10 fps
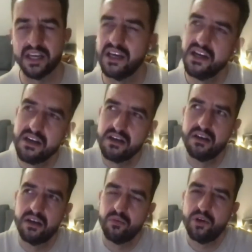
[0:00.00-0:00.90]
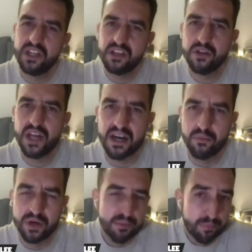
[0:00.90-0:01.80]
think, would he do
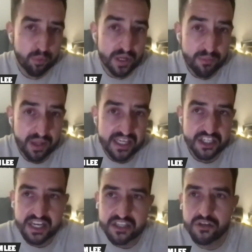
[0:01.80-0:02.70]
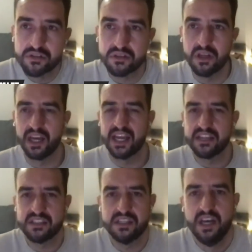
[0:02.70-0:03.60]
that? Would he play Jesus
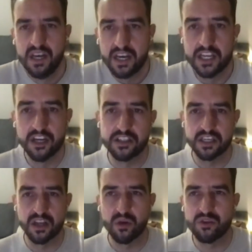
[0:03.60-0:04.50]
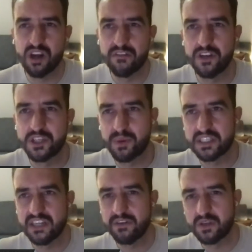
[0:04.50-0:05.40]
against United at Old Trafford,
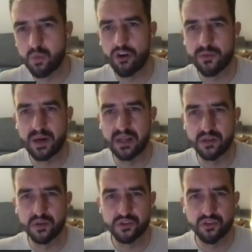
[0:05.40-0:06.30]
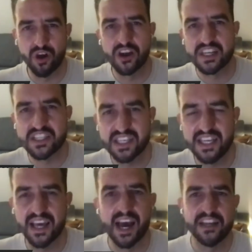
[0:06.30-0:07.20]
especially if he's worried about Luke Shaw? I could
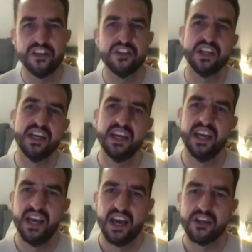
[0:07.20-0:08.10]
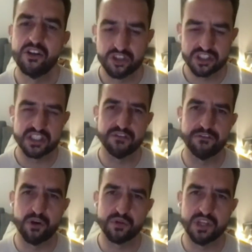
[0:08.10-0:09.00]
see that, and you just think, not just is the
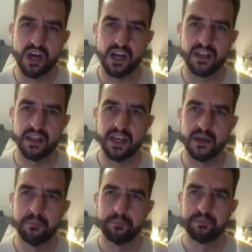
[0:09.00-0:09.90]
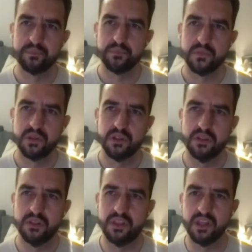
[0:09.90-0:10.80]
false 9 thing
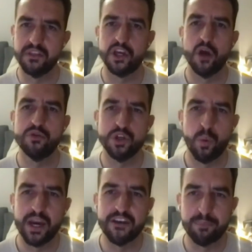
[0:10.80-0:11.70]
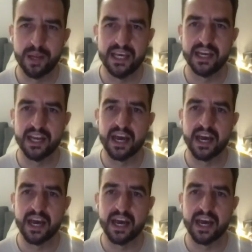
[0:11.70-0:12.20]
the go-to way of playing